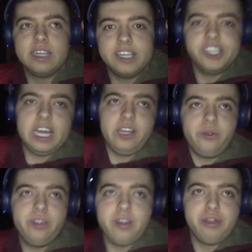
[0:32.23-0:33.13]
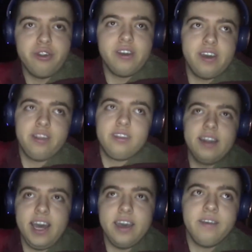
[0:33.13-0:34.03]
january the 30th
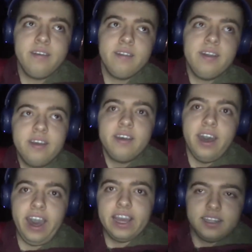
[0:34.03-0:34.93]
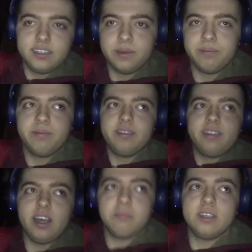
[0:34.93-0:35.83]
today and
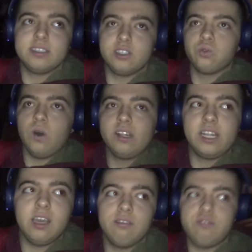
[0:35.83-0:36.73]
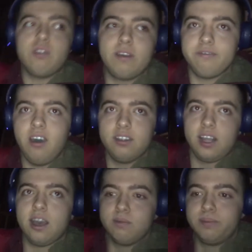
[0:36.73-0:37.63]
that means it's one day before my father
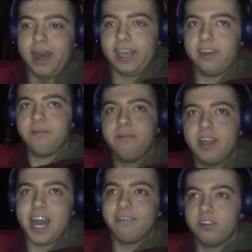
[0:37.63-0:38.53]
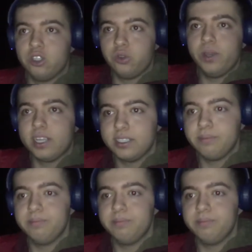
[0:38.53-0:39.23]
comes back after two weeks